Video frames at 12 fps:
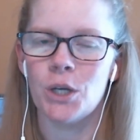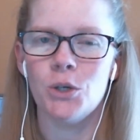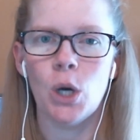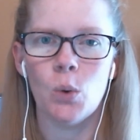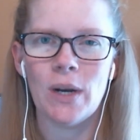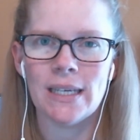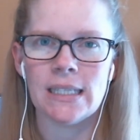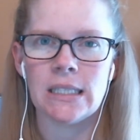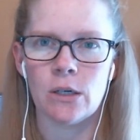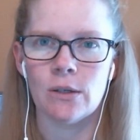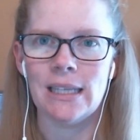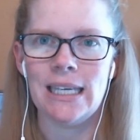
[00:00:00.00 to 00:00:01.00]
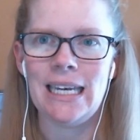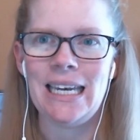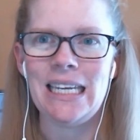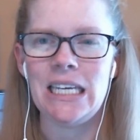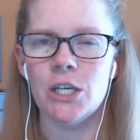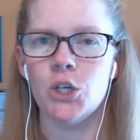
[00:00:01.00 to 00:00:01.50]
you don't necessarily
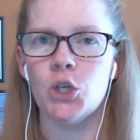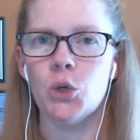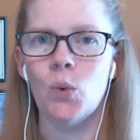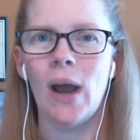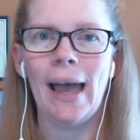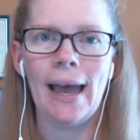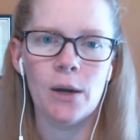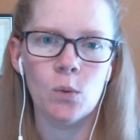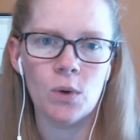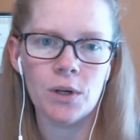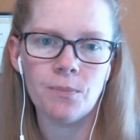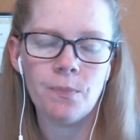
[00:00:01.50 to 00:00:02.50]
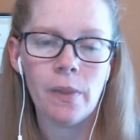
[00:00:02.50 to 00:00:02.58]
need to add one.